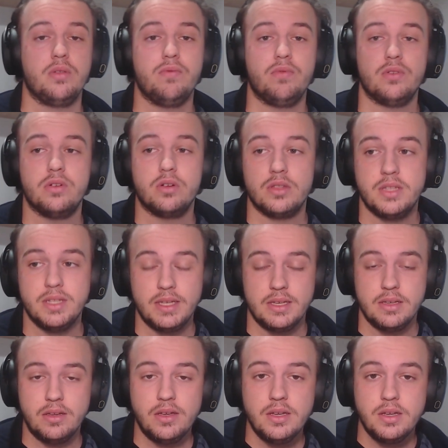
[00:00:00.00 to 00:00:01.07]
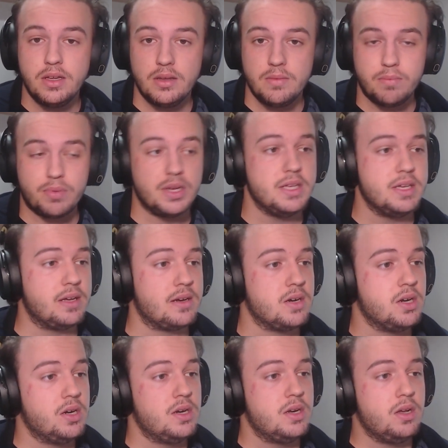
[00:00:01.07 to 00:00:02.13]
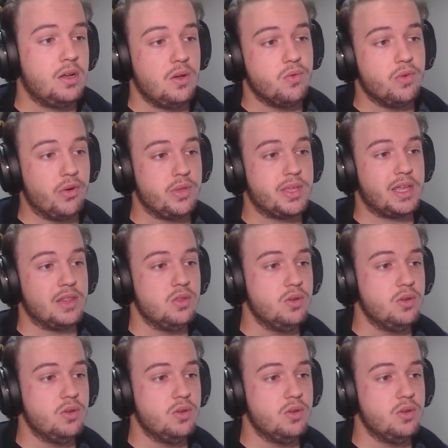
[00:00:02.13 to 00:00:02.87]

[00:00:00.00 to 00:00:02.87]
for the player. What we can do